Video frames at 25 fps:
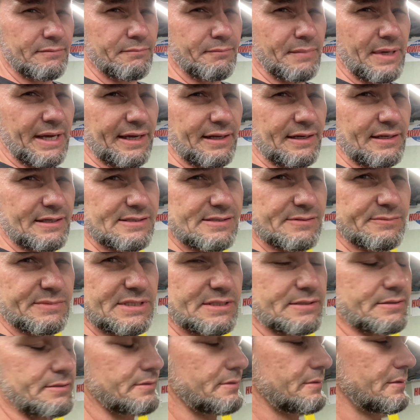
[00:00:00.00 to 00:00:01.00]
mechanisms.
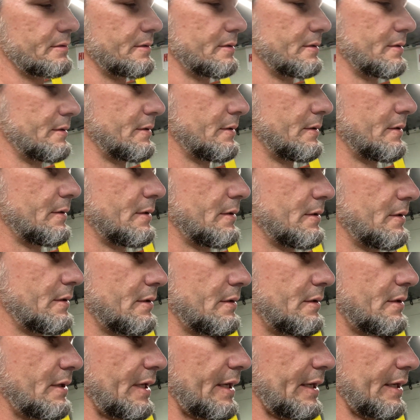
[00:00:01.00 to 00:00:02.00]

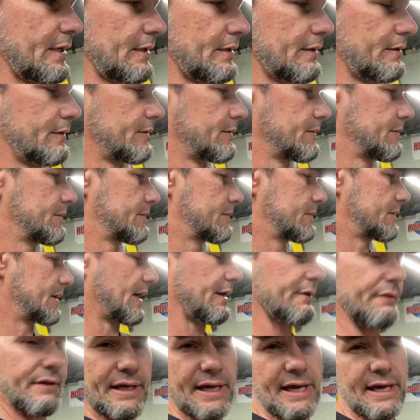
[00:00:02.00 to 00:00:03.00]
And I
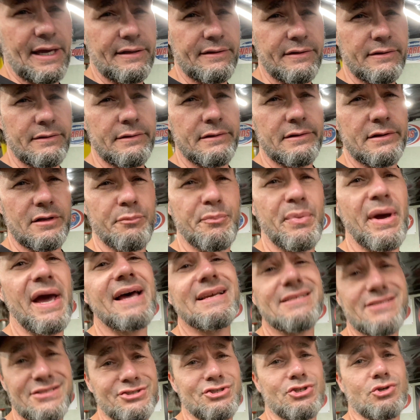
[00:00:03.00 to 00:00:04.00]
only had the
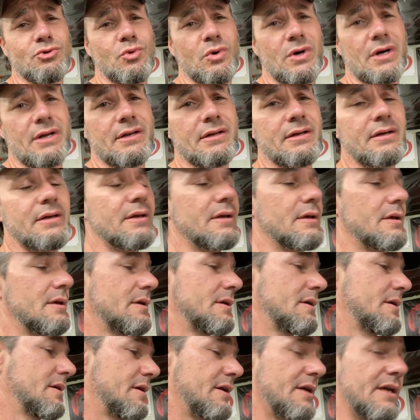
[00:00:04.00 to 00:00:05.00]
passenger one
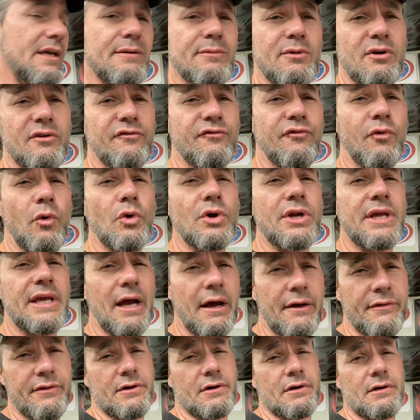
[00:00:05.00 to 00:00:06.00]
and about 40
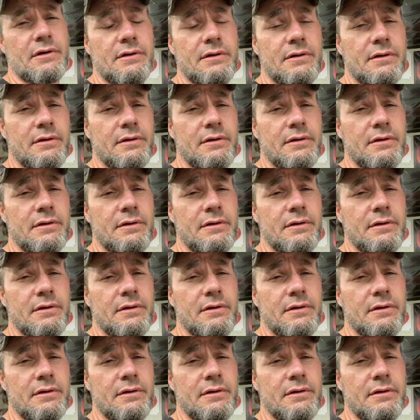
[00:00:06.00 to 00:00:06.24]
other